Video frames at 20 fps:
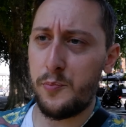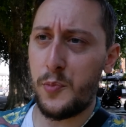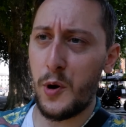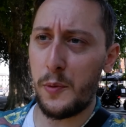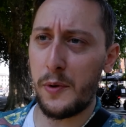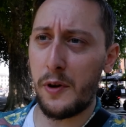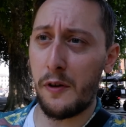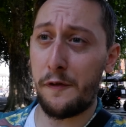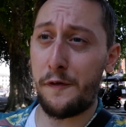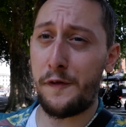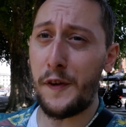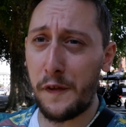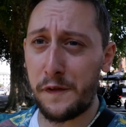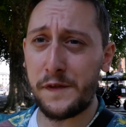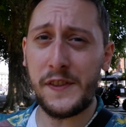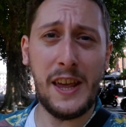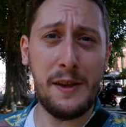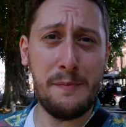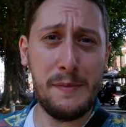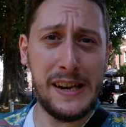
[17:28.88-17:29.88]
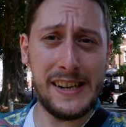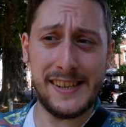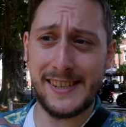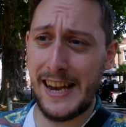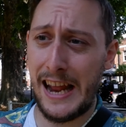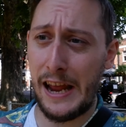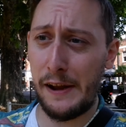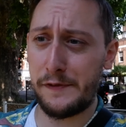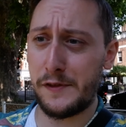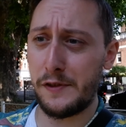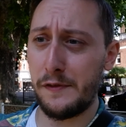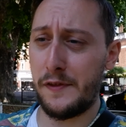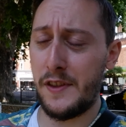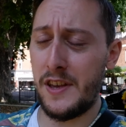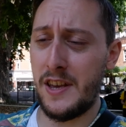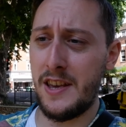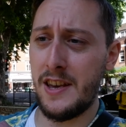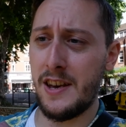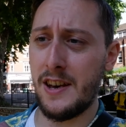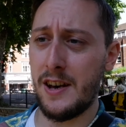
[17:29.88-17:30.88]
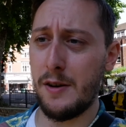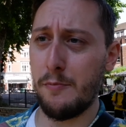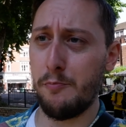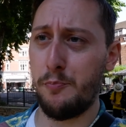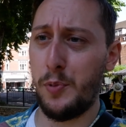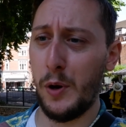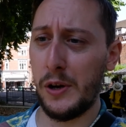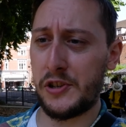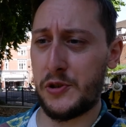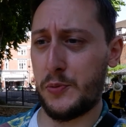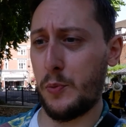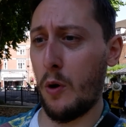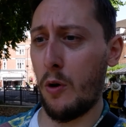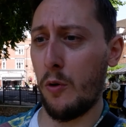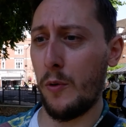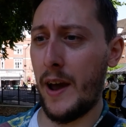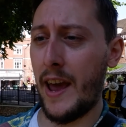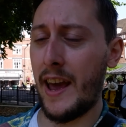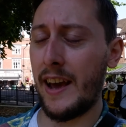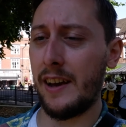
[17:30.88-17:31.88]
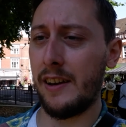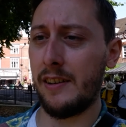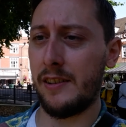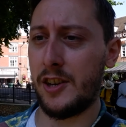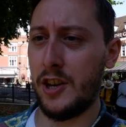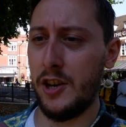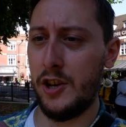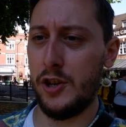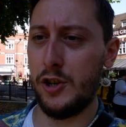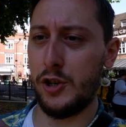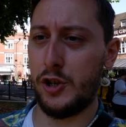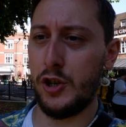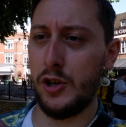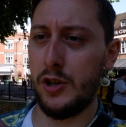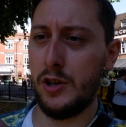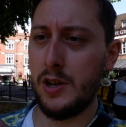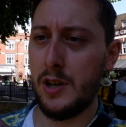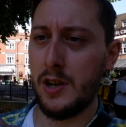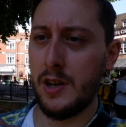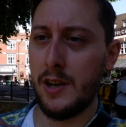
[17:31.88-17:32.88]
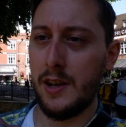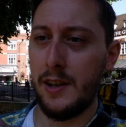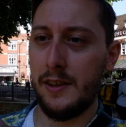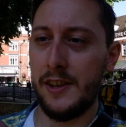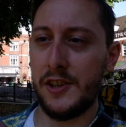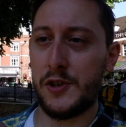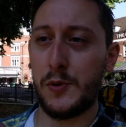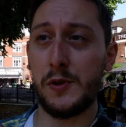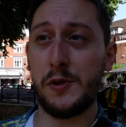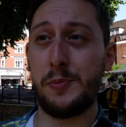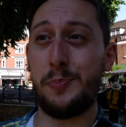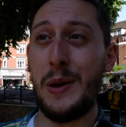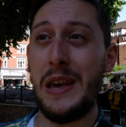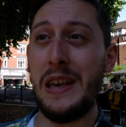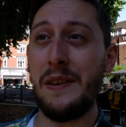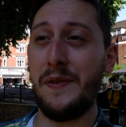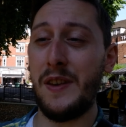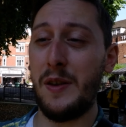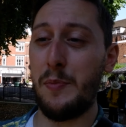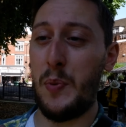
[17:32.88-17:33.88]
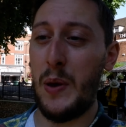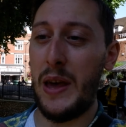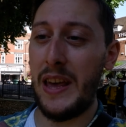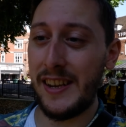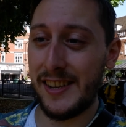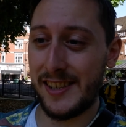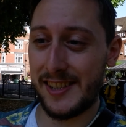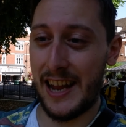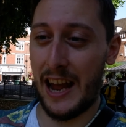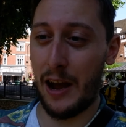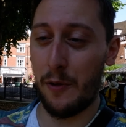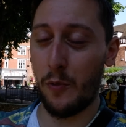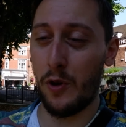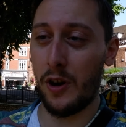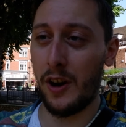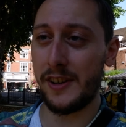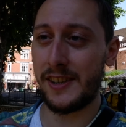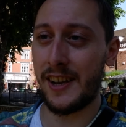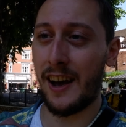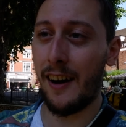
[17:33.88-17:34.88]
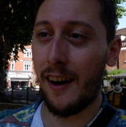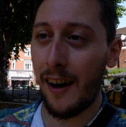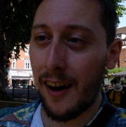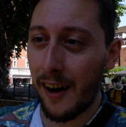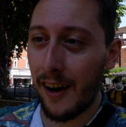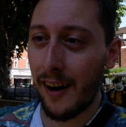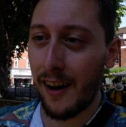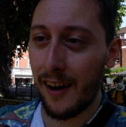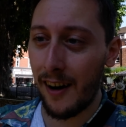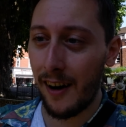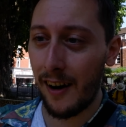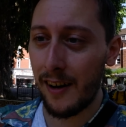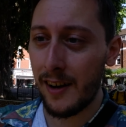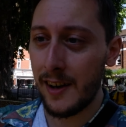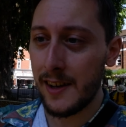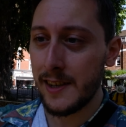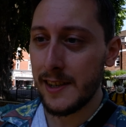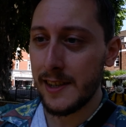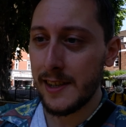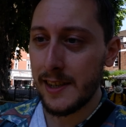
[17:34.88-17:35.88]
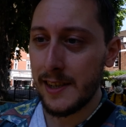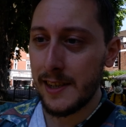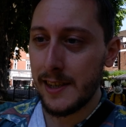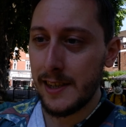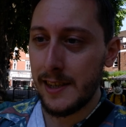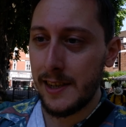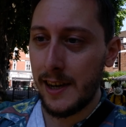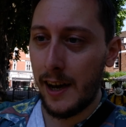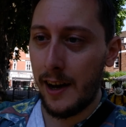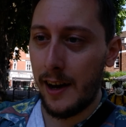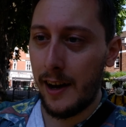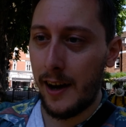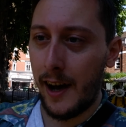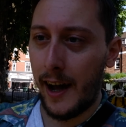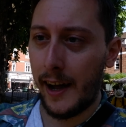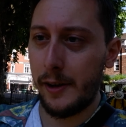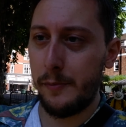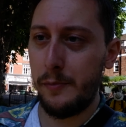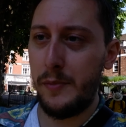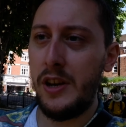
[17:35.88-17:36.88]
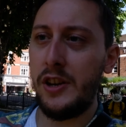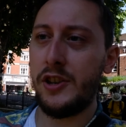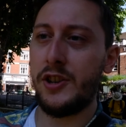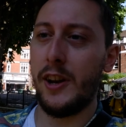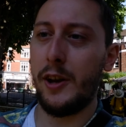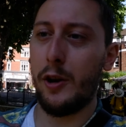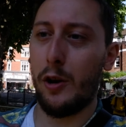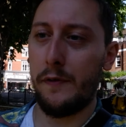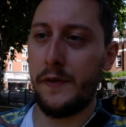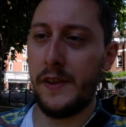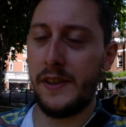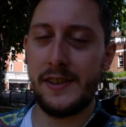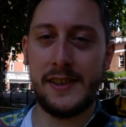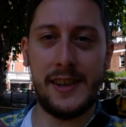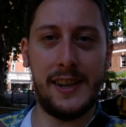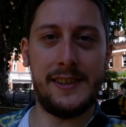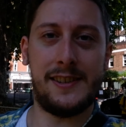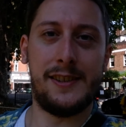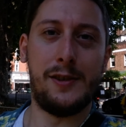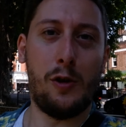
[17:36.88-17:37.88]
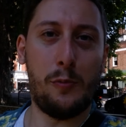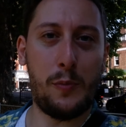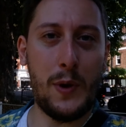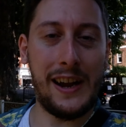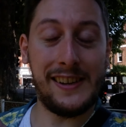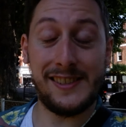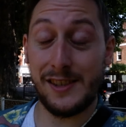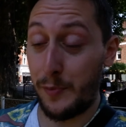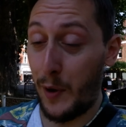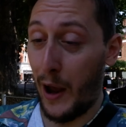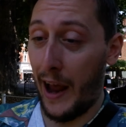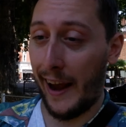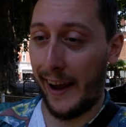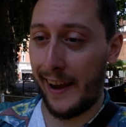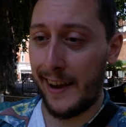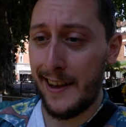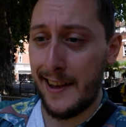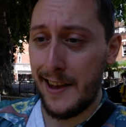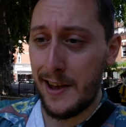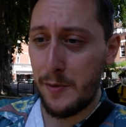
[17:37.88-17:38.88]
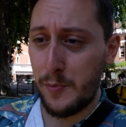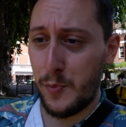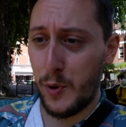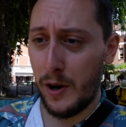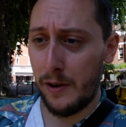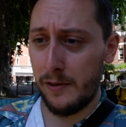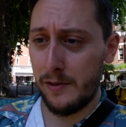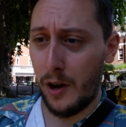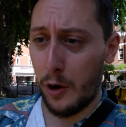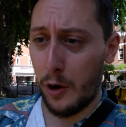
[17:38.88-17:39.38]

But we've got 15 minutes left of the uh, Buzzwole incursion. This one's PvP stat-wise, ha ha ha. Uh, and immediately off incense, not back-to-back. But